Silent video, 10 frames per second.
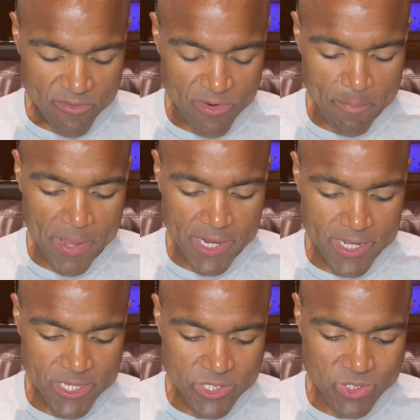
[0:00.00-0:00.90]

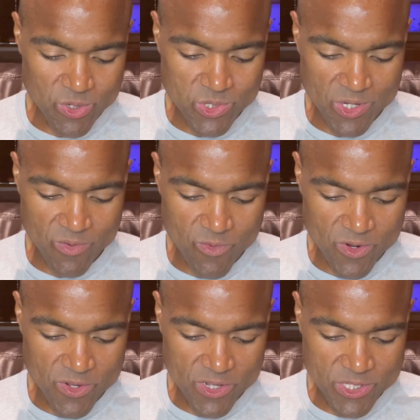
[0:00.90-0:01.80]
Rebecca Susan
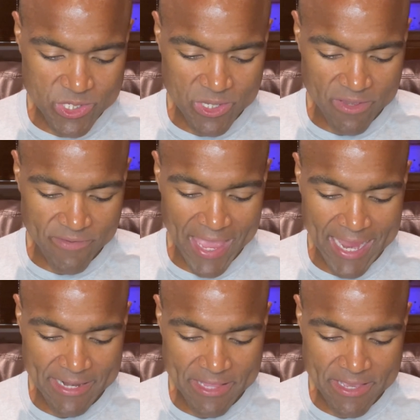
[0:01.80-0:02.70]
Woods of
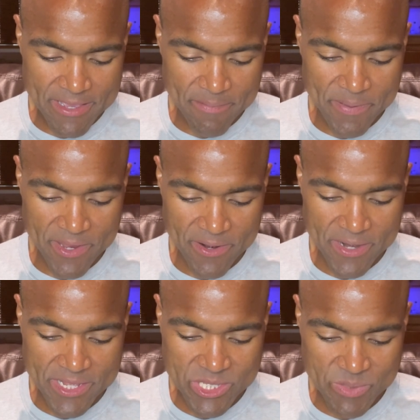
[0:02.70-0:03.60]
Hadley
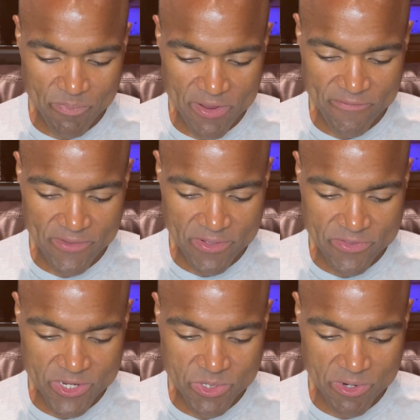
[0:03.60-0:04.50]
appeared in
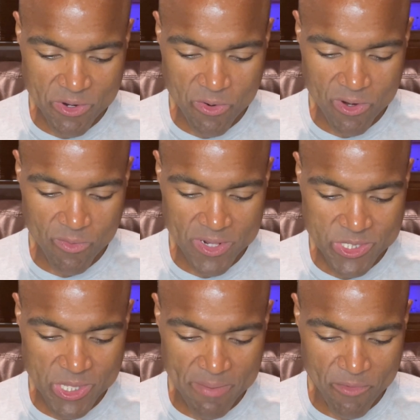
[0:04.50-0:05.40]
Springfield District Court
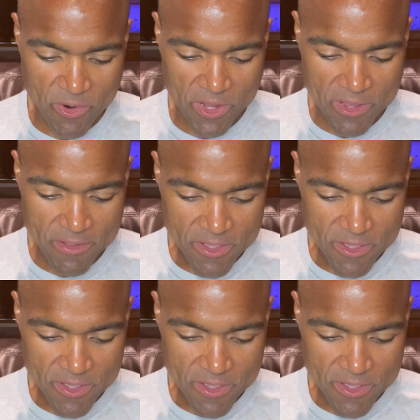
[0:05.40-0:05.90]
Wednesday morning.